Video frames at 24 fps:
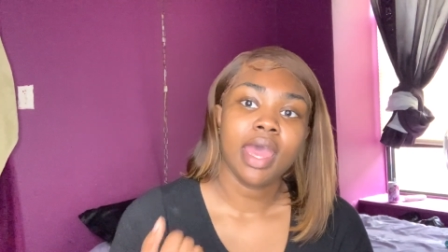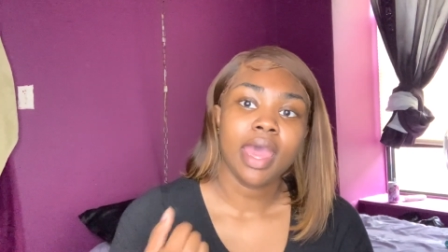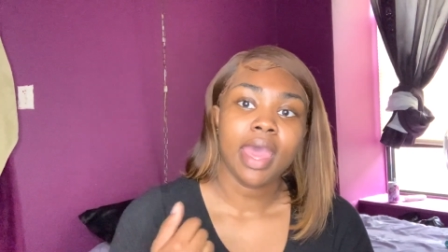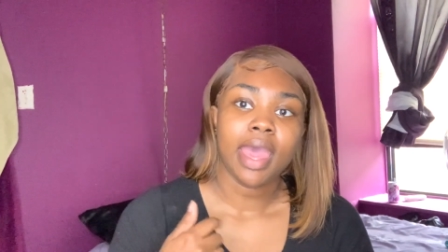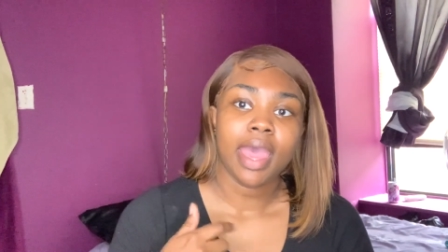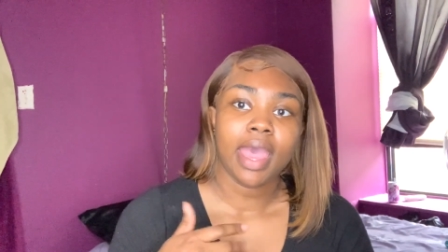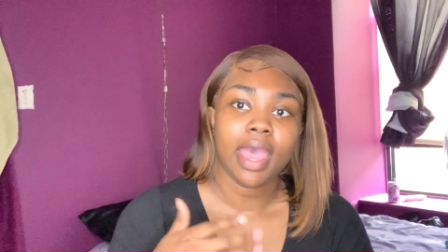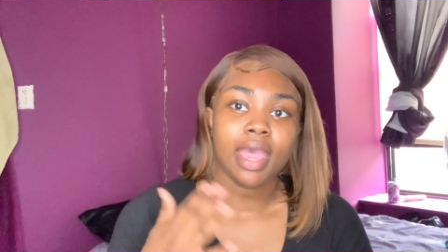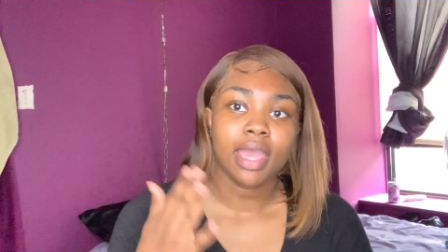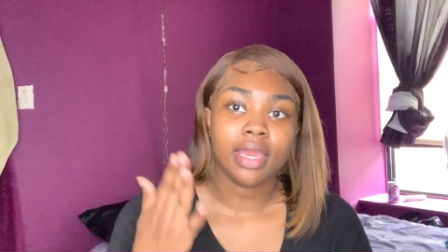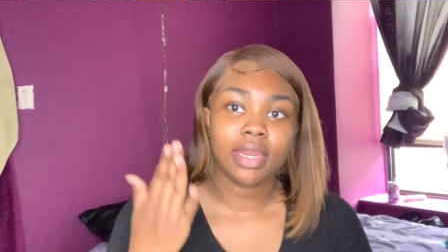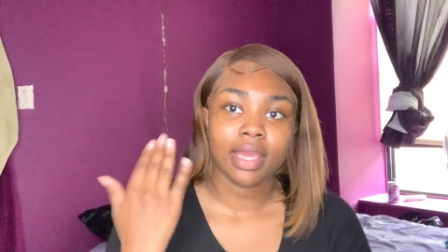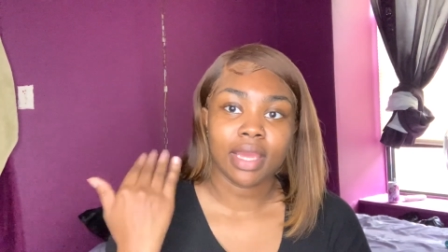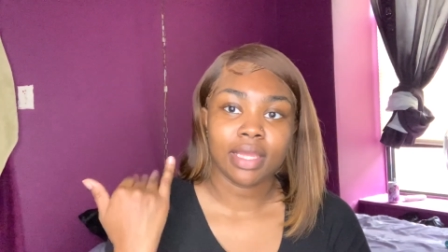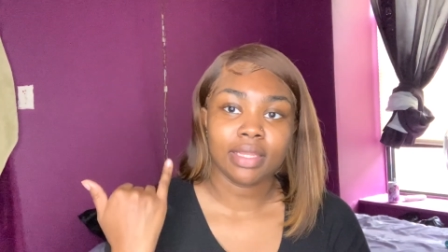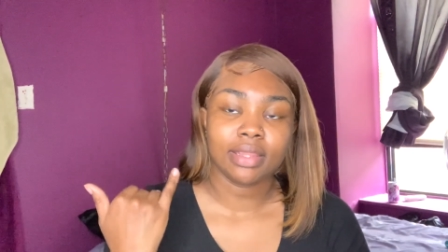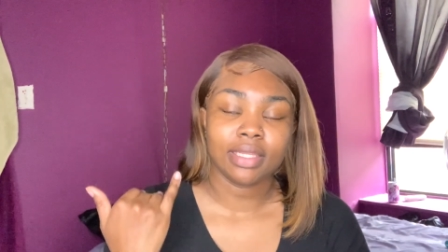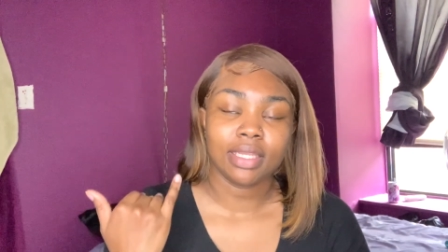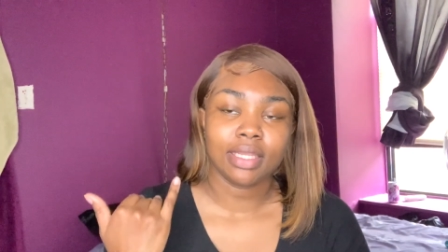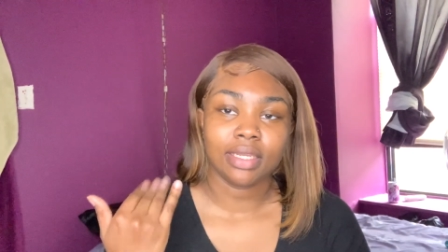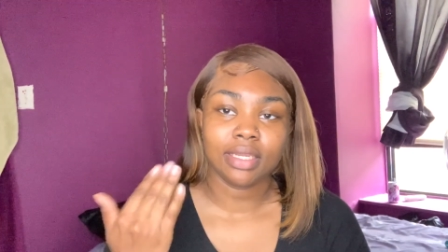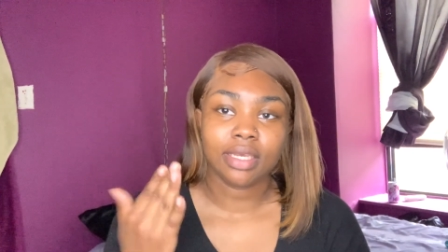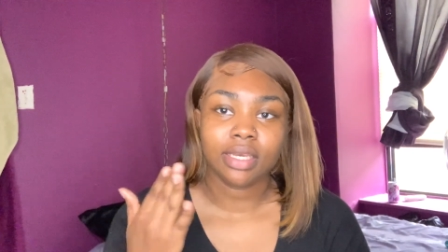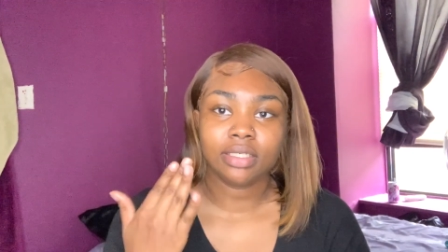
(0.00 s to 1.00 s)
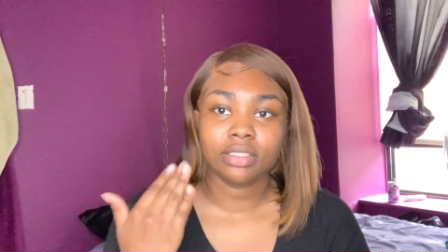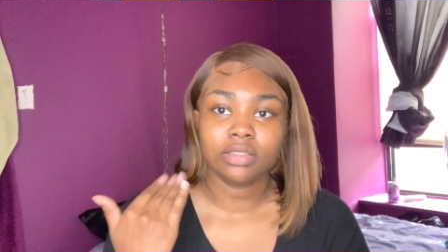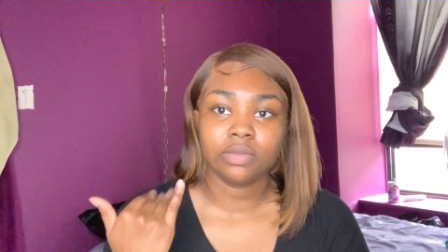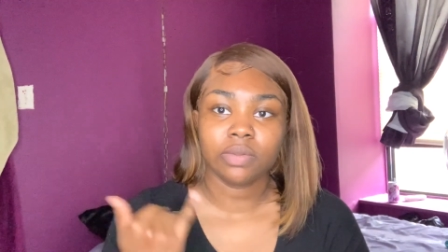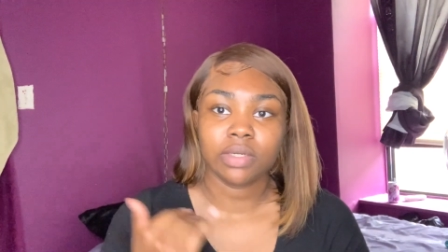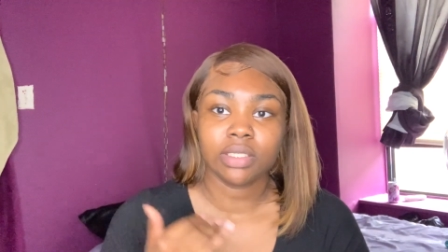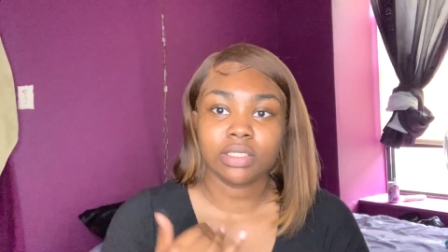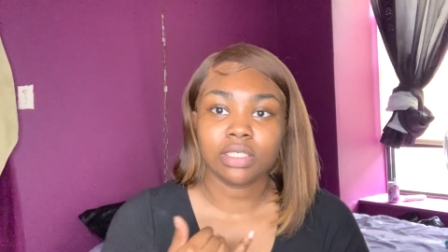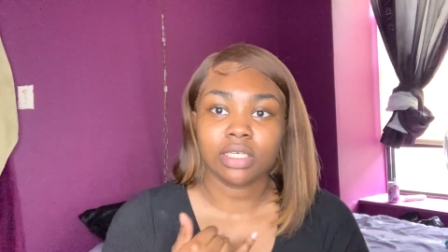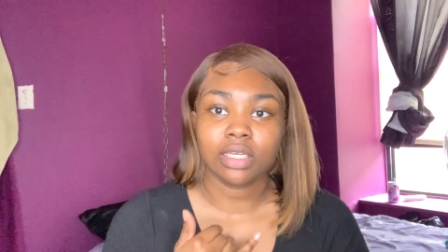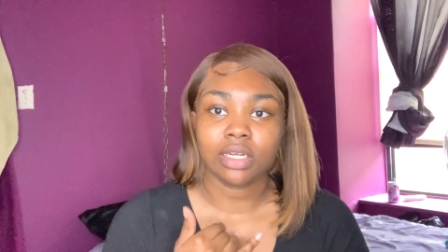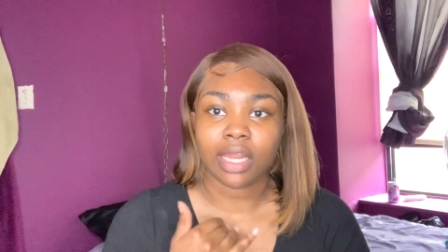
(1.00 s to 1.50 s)
and that the lace
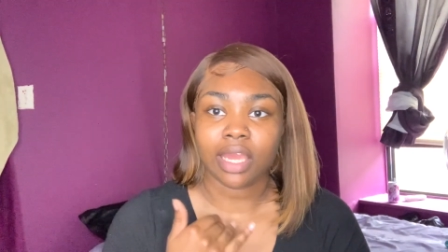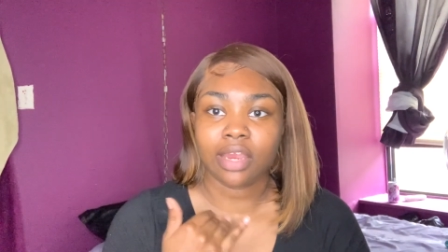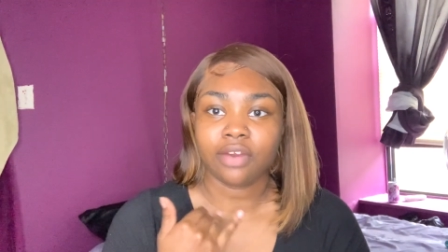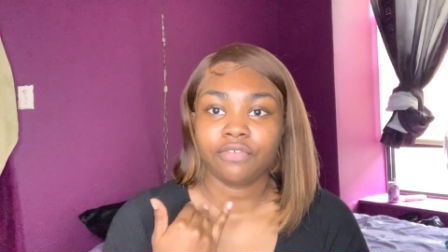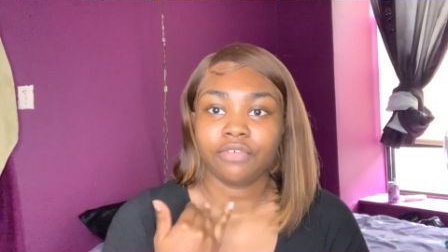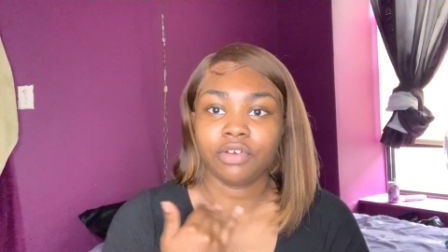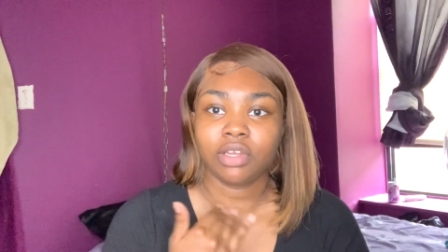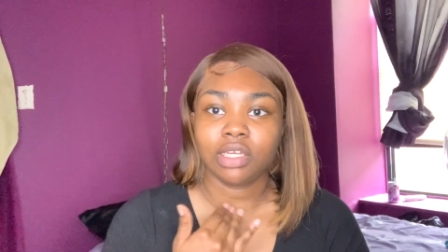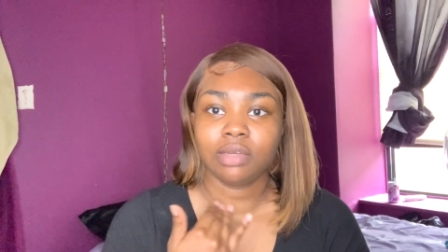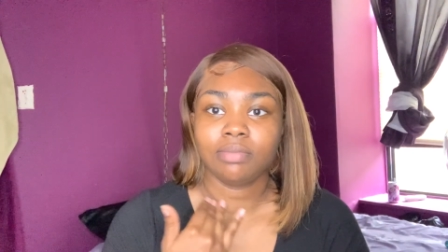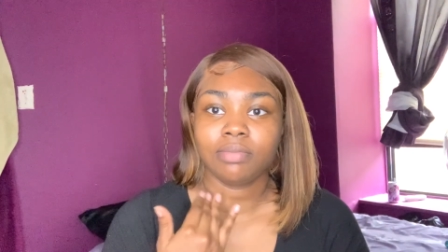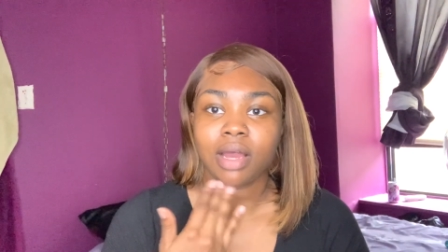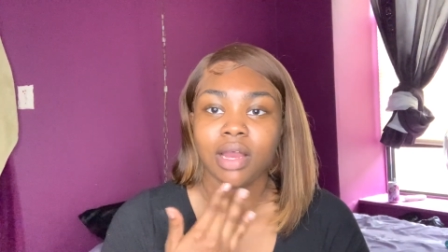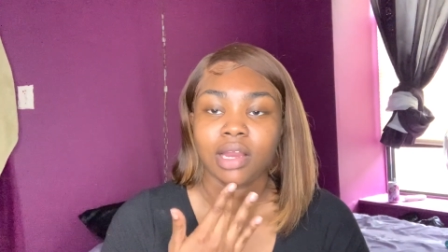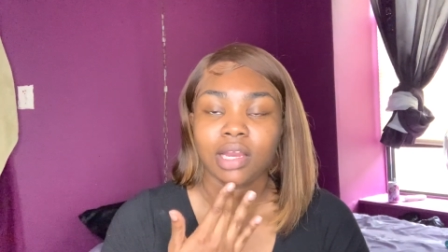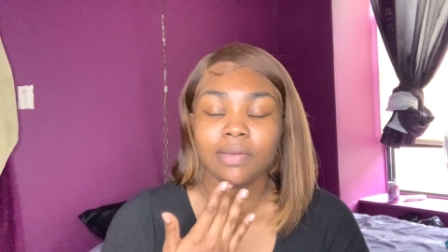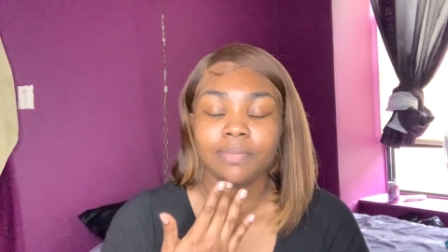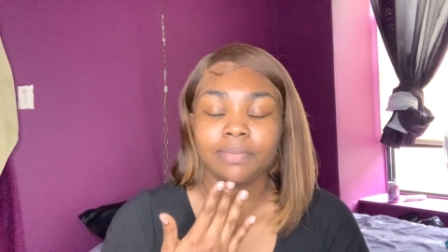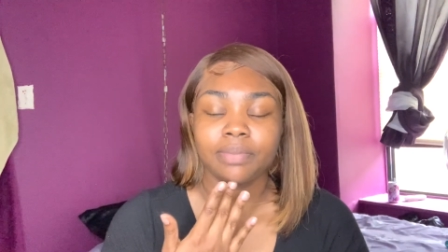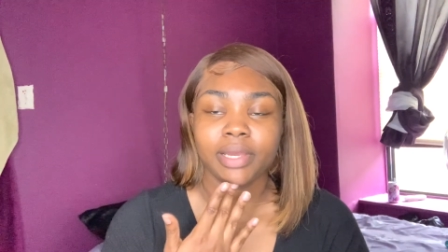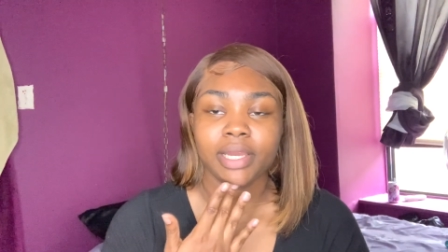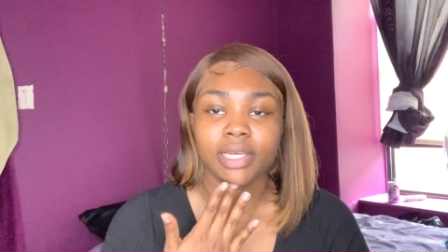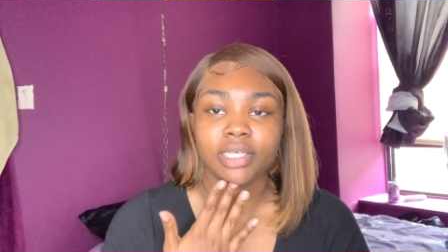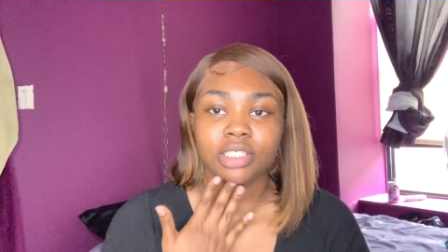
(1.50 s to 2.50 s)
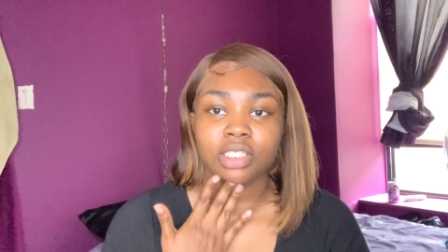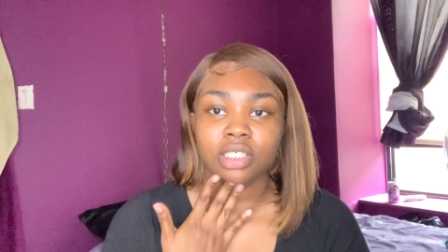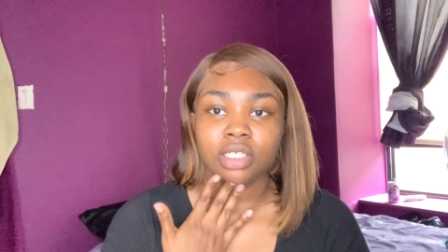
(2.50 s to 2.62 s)
wasn't like really my complexion.